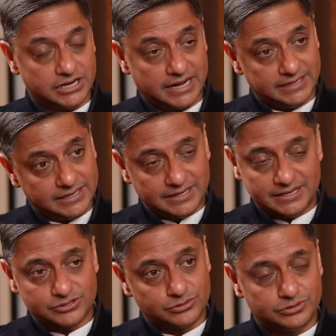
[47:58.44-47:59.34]
China
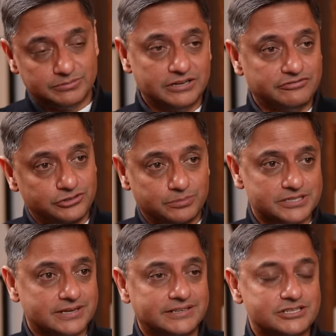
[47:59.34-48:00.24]
has grown by a few
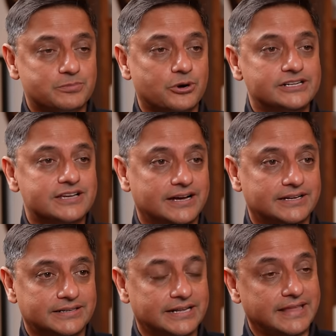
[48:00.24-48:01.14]
percentage points
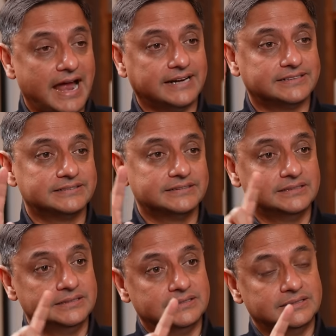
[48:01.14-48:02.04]
higher. And that
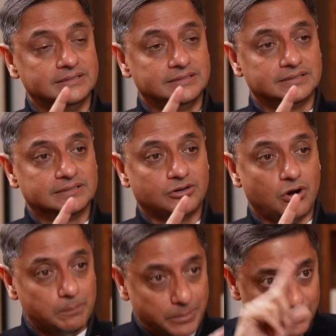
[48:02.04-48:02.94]

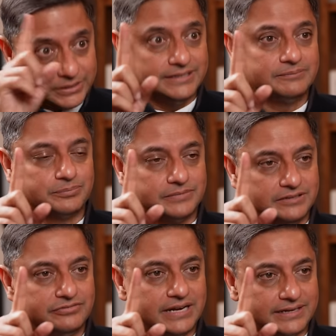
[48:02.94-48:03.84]
compounding
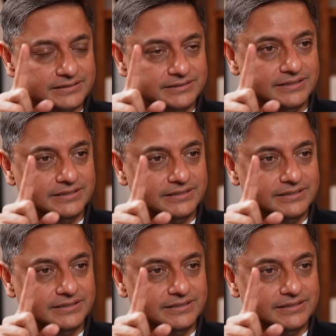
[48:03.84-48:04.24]
effect